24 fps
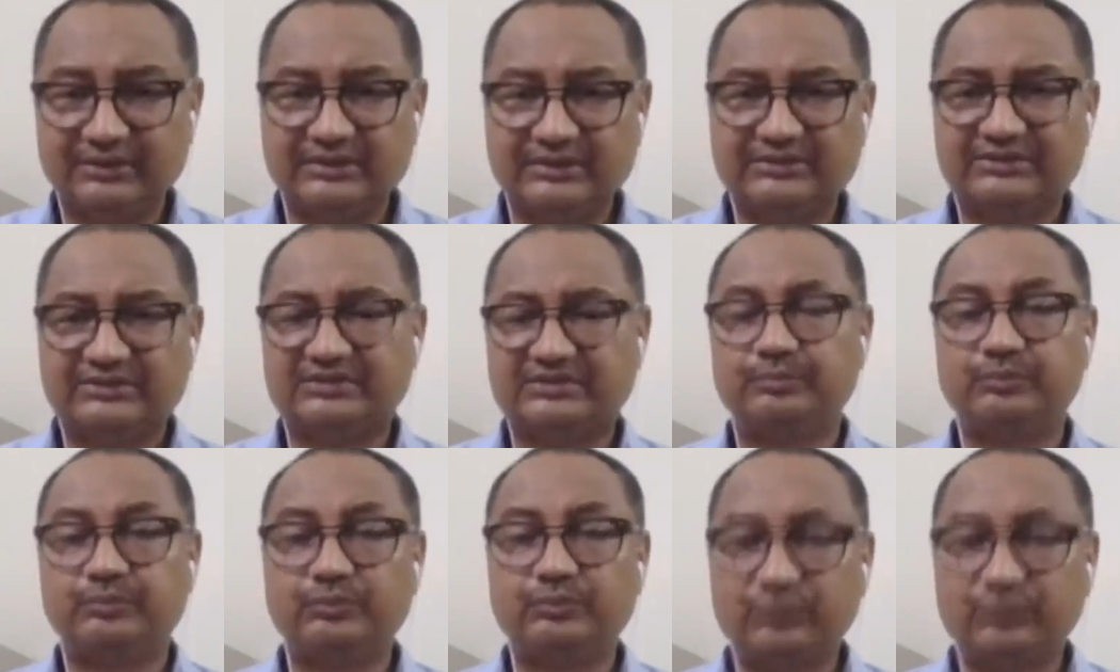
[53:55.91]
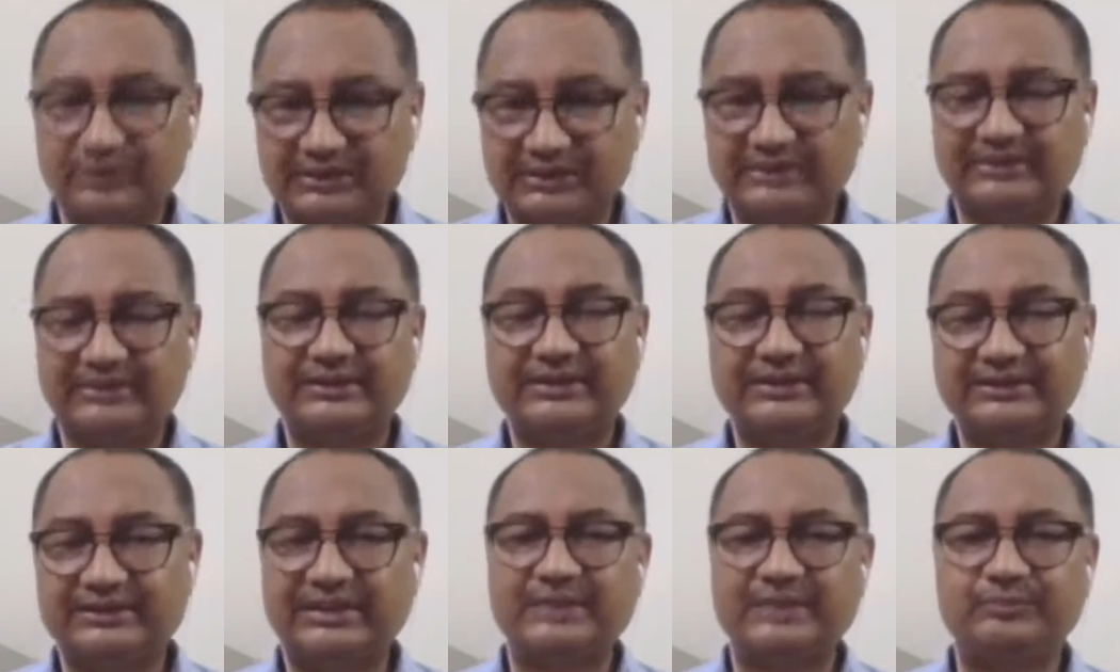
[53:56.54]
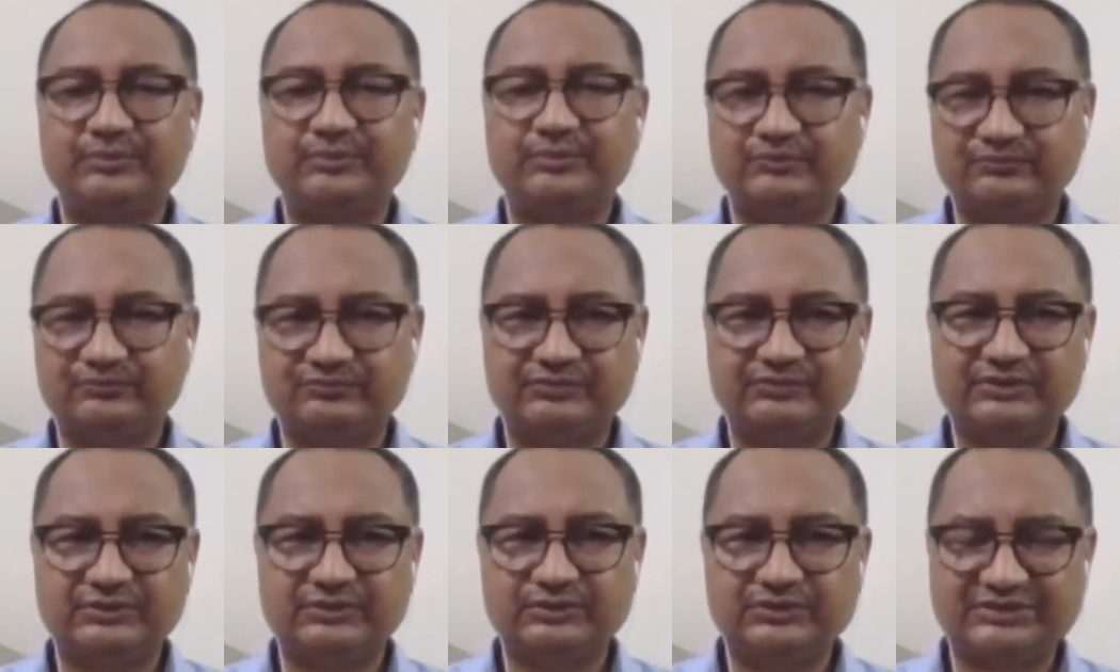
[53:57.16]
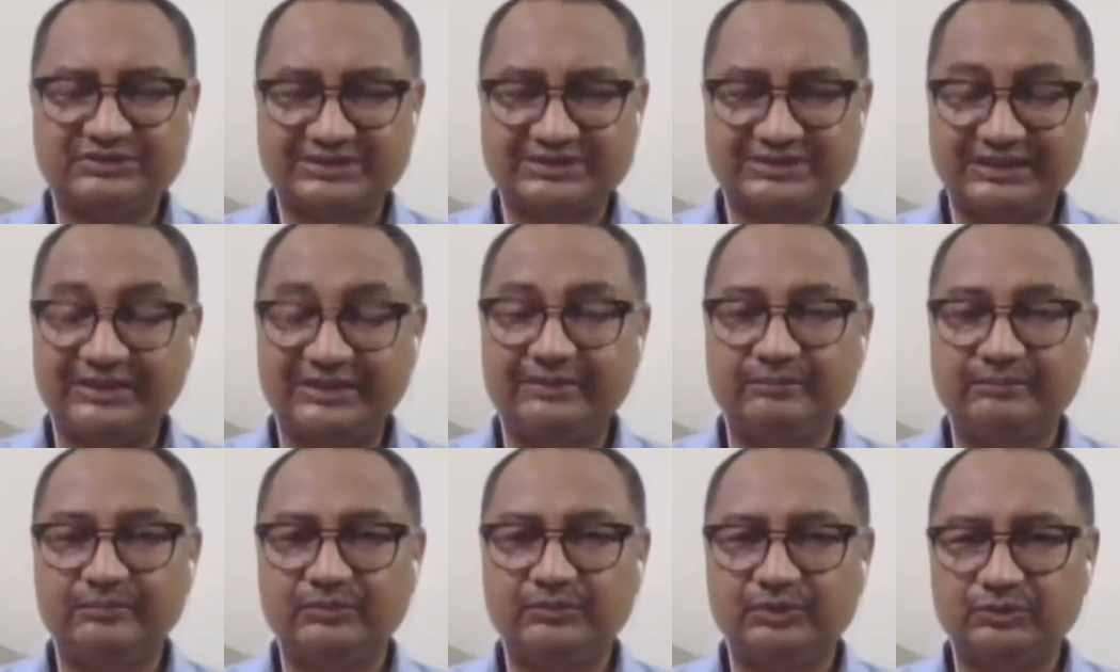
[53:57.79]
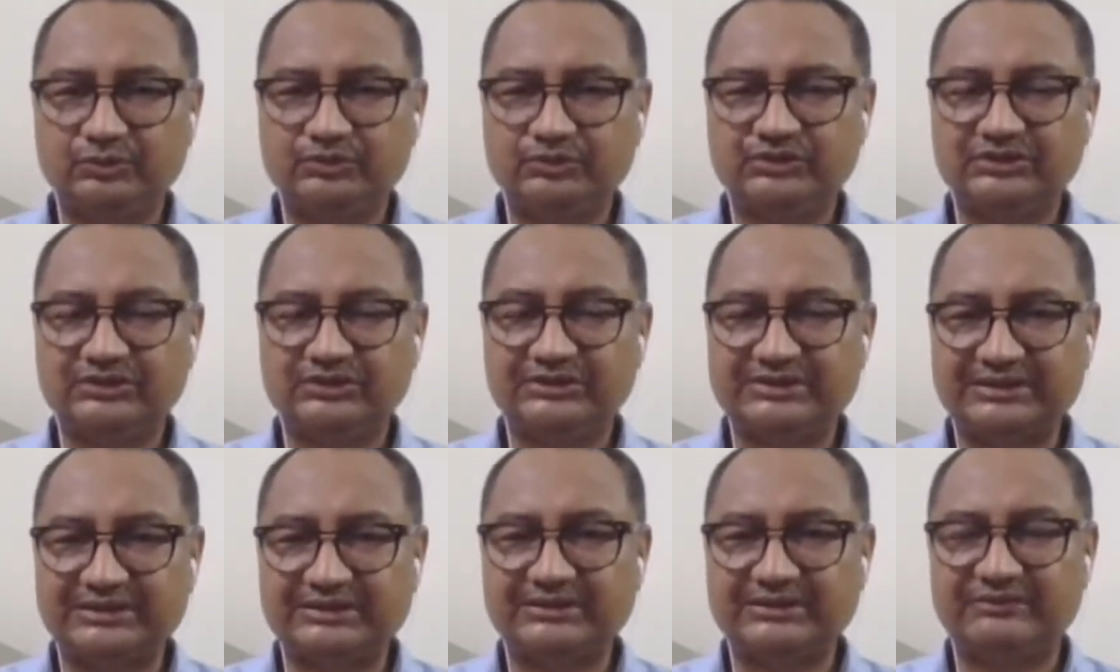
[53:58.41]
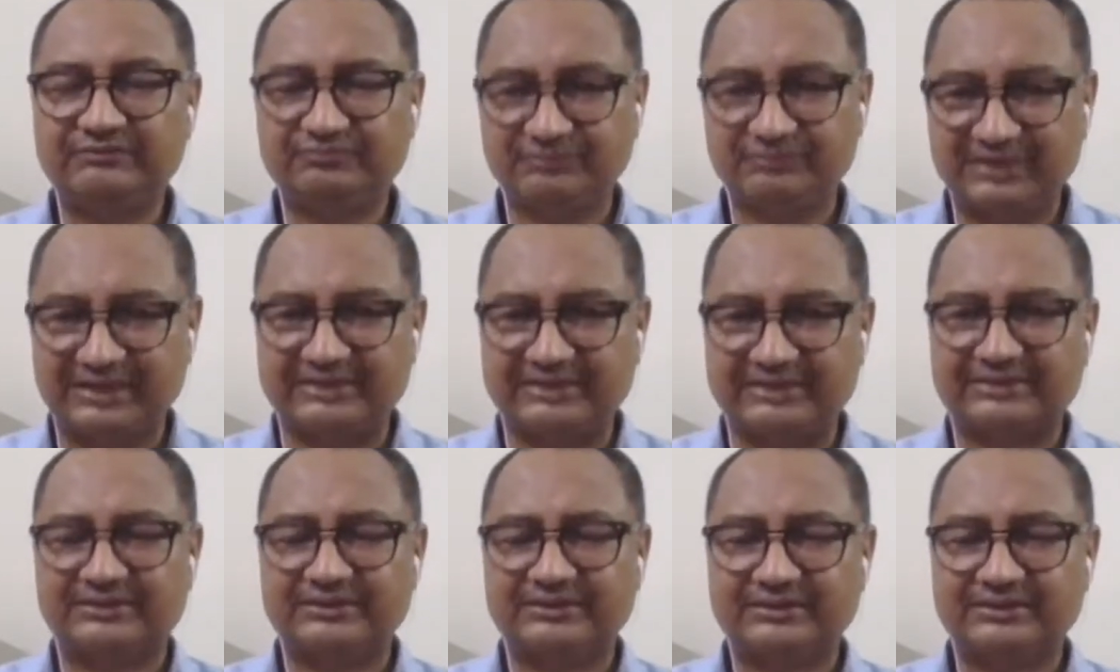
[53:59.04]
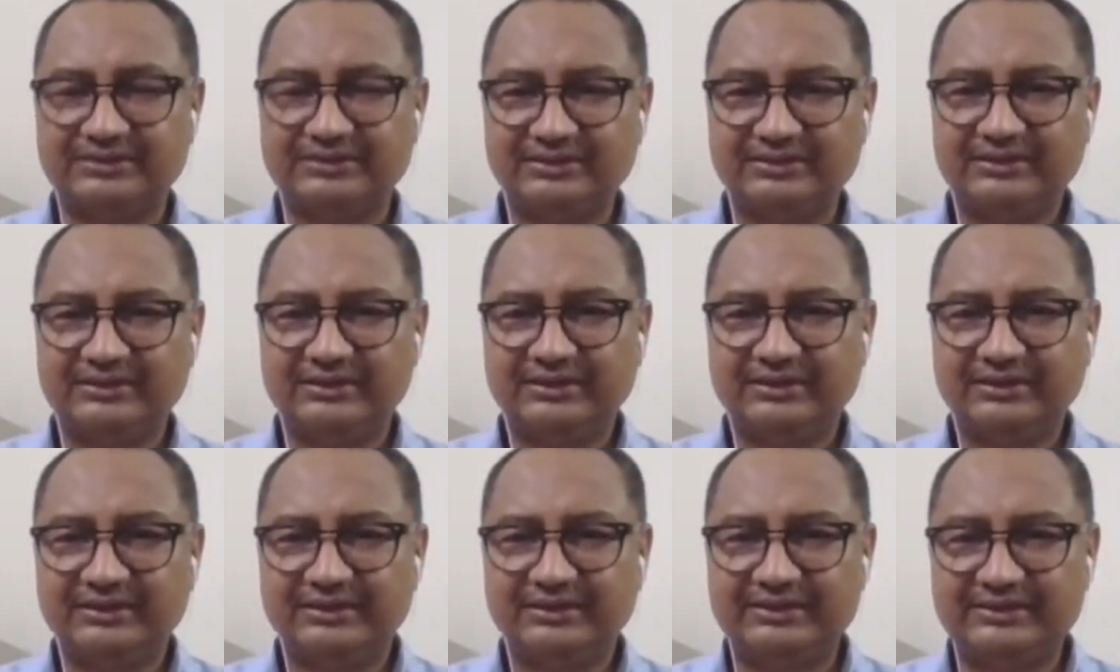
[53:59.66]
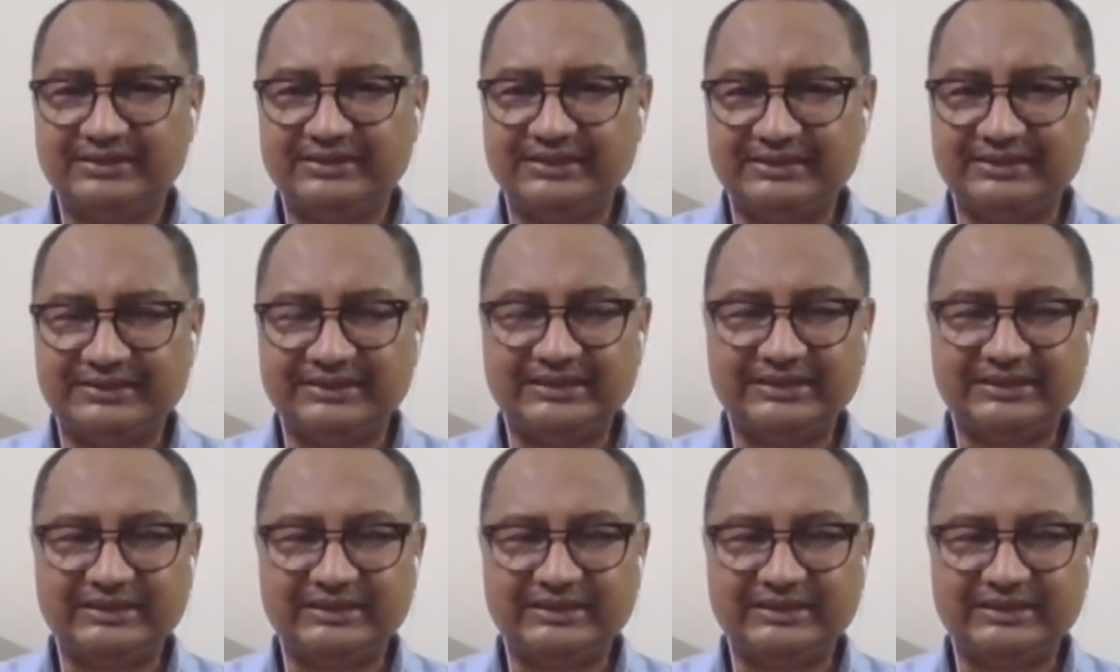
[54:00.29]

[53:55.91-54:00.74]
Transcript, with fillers: supported that type of you know scheme, which is in fact creating